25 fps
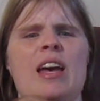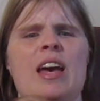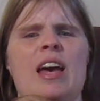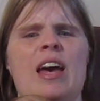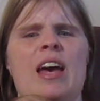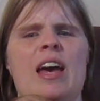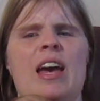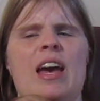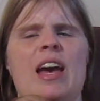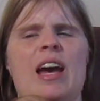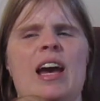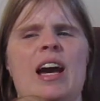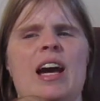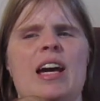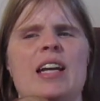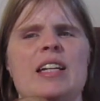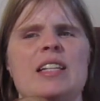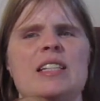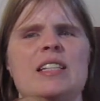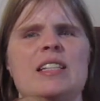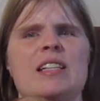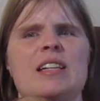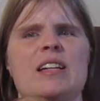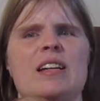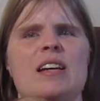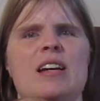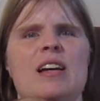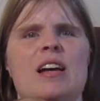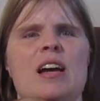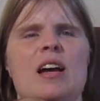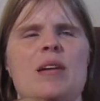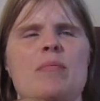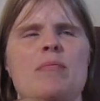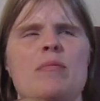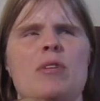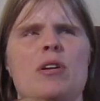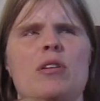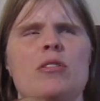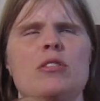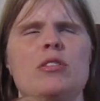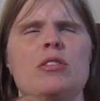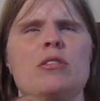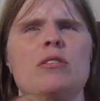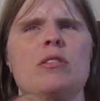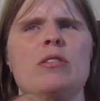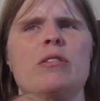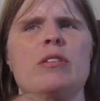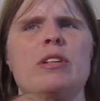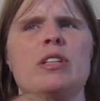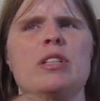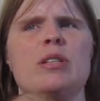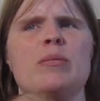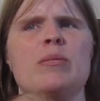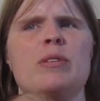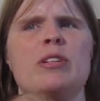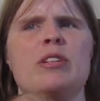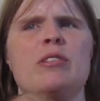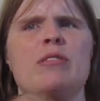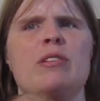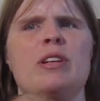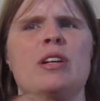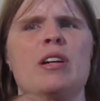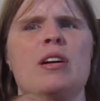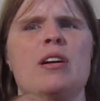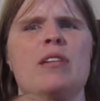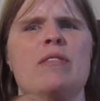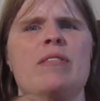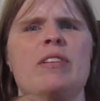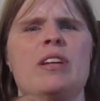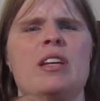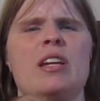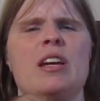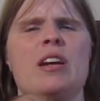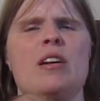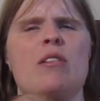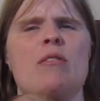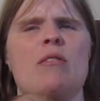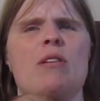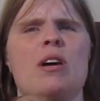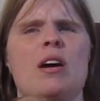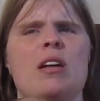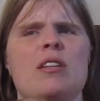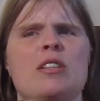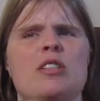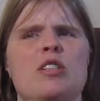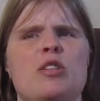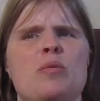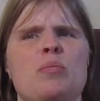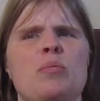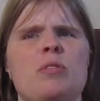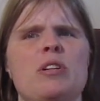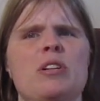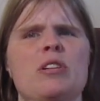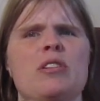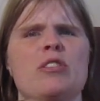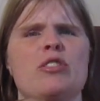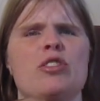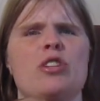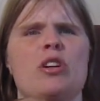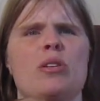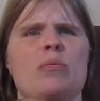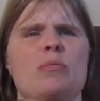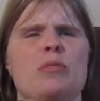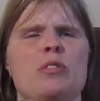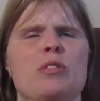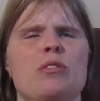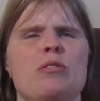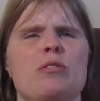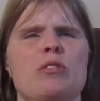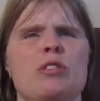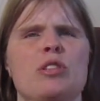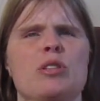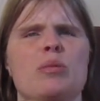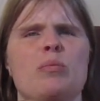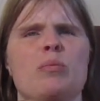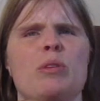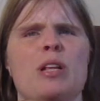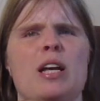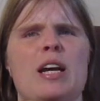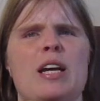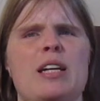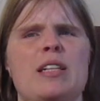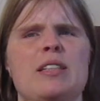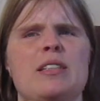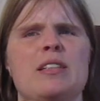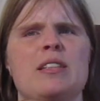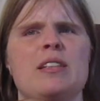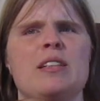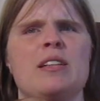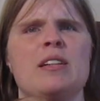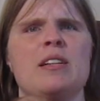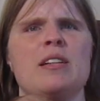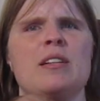And I'm also going to be doing a video on splurge homeschool supplies.